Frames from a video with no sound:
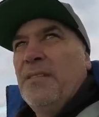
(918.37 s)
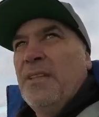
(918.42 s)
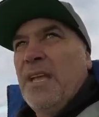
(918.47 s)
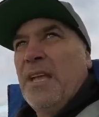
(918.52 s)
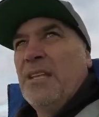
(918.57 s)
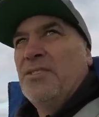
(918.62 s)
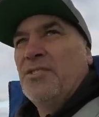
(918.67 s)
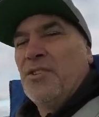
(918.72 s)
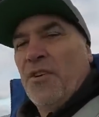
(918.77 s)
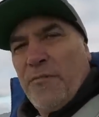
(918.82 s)

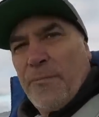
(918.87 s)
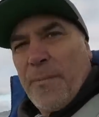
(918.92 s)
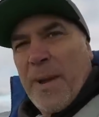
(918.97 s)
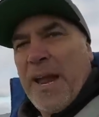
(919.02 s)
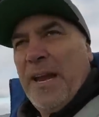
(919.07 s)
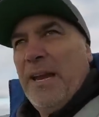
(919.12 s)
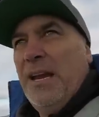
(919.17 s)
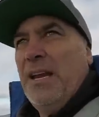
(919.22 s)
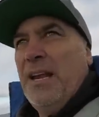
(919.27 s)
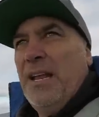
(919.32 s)
That soft
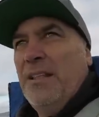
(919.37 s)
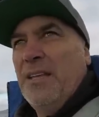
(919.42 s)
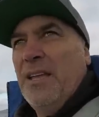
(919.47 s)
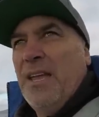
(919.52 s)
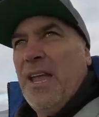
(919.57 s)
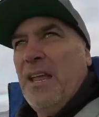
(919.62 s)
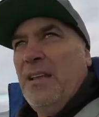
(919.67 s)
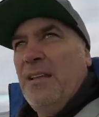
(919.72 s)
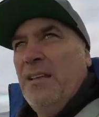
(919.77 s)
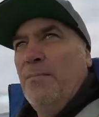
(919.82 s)
baiting
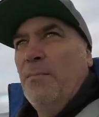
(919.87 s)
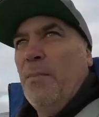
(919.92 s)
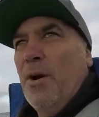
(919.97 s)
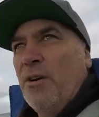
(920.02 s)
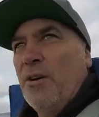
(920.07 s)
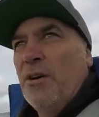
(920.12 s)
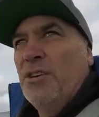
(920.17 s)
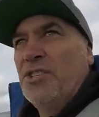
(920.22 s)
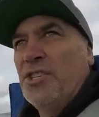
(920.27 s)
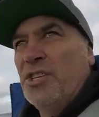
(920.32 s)
and the
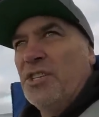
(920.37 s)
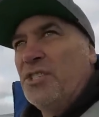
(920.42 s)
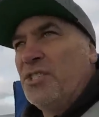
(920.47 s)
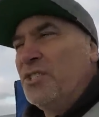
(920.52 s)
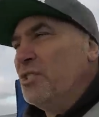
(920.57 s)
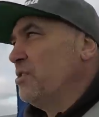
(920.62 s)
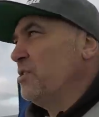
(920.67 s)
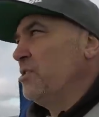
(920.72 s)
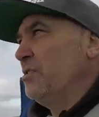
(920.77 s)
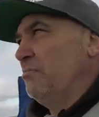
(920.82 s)
micro
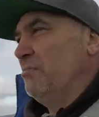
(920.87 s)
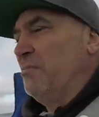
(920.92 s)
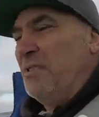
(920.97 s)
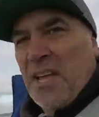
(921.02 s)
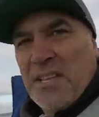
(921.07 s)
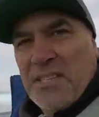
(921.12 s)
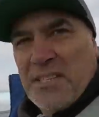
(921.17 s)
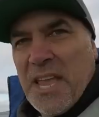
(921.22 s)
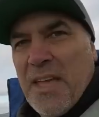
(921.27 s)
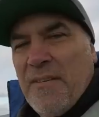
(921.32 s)
jigs
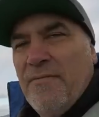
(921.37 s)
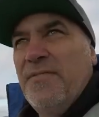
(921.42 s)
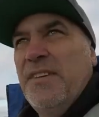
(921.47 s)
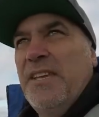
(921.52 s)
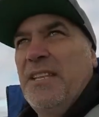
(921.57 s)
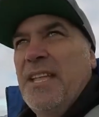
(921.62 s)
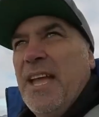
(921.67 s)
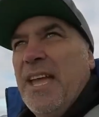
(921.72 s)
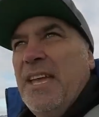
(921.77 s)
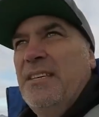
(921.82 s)
does have
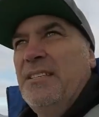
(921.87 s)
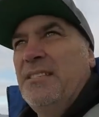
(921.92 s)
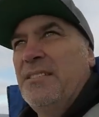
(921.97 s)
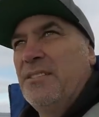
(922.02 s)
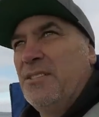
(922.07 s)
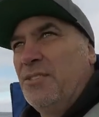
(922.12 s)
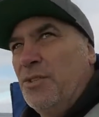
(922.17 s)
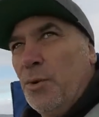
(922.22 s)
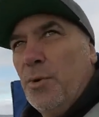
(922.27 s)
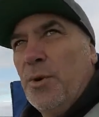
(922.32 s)
their days
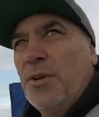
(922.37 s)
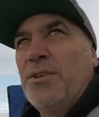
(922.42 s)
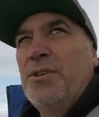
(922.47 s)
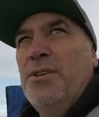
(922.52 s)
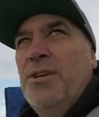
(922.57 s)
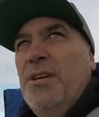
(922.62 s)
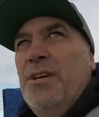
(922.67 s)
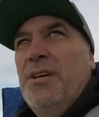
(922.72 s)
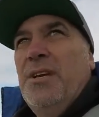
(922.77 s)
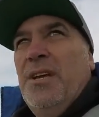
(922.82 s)
to do it,
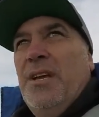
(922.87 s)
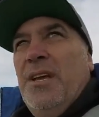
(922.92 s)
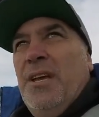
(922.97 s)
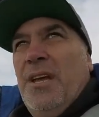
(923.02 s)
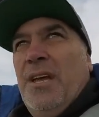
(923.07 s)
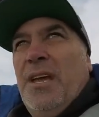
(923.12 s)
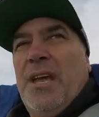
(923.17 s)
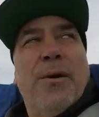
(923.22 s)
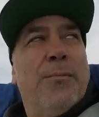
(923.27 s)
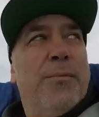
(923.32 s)

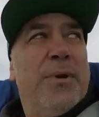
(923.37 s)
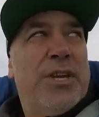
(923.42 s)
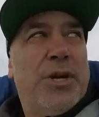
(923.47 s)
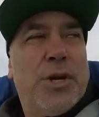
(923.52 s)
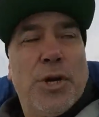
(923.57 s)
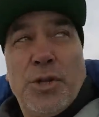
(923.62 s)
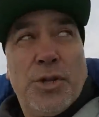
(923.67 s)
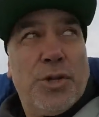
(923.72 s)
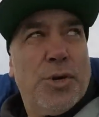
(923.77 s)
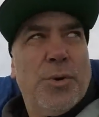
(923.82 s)
and we
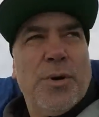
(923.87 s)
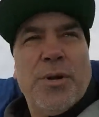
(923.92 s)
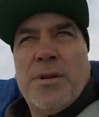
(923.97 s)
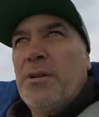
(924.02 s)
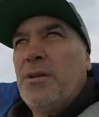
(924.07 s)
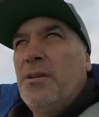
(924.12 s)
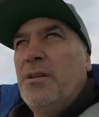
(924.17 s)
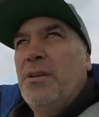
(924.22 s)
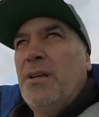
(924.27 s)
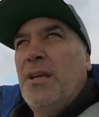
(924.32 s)
could do
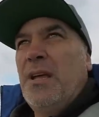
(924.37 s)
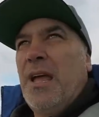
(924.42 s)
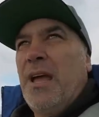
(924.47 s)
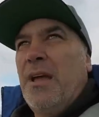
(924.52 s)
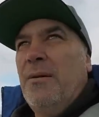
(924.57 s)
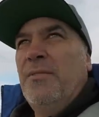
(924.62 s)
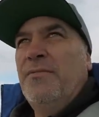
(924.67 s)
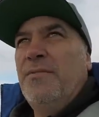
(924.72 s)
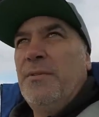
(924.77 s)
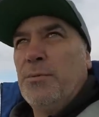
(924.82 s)
it
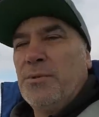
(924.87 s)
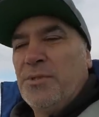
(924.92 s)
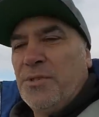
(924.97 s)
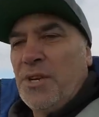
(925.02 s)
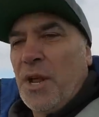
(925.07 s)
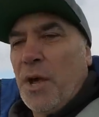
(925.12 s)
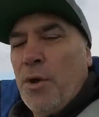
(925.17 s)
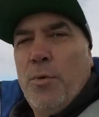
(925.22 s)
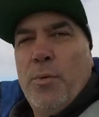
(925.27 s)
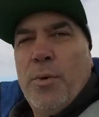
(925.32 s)
if there was
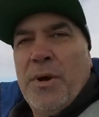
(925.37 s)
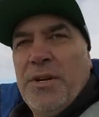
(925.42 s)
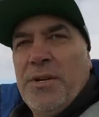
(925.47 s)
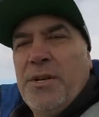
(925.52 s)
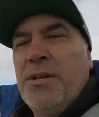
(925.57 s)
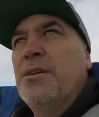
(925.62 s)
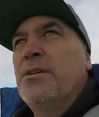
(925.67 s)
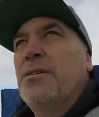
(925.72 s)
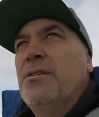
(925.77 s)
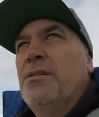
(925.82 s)
no wind